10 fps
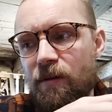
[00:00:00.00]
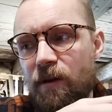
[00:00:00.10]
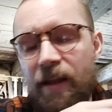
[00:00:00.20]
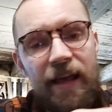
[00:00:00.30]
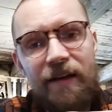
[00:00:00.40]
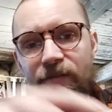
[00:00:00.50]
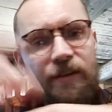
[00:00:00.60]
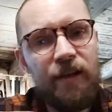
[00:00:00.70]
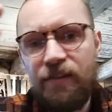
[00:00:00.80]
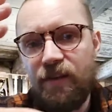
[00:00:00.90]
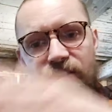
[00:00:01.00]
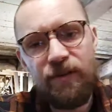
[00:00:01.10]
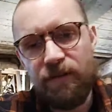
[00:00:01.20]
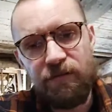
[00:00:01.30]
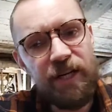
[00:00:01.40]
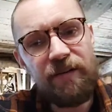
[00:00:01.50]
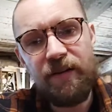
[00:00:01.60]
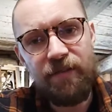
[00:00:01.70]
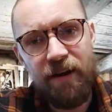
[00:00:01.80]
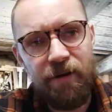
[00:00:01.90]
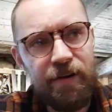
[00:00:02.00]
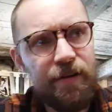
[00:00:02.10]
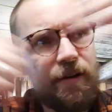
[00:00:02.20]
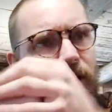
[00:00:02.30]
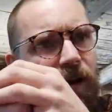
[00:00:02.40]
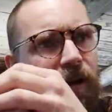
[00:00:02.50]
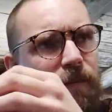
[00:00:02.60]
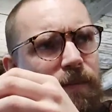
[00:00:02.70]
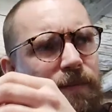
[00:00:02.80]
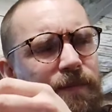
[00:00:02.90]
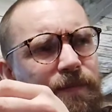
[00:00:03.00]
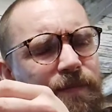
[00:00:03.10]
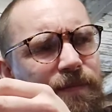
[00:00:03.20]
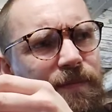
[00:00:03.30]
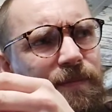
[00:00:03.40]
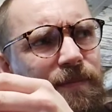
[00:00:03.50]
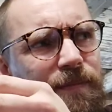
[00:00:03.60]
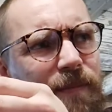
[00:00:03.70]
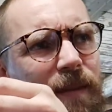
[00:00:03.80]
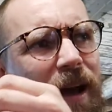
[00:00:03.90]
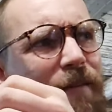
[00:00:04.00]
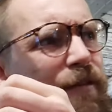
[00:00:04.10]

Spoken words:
I have it's really, really varied. I have a